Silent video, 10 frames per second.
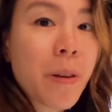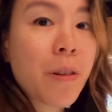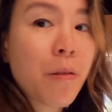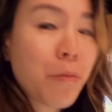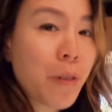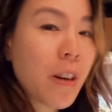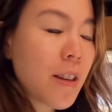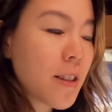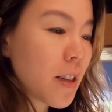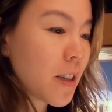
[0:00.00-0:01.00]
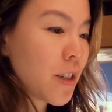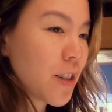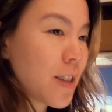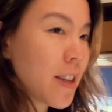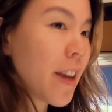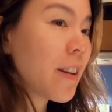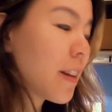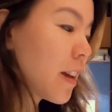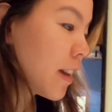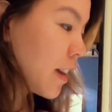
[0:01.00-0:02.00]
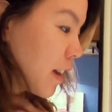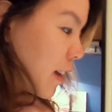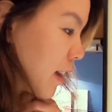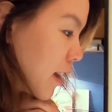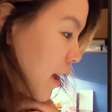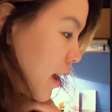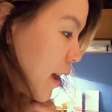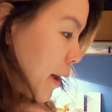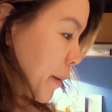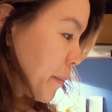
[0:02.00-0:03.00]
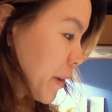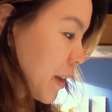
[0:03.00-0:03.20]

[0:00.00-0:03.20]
been really sunny just yet um,